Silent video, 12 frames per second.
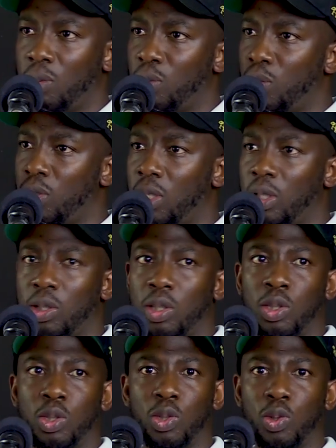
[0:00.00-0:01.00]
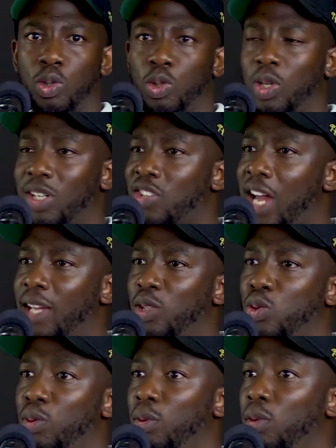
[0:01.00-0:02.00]
You're
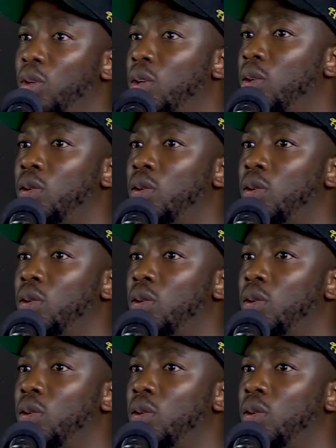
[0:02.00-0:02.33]
trying to,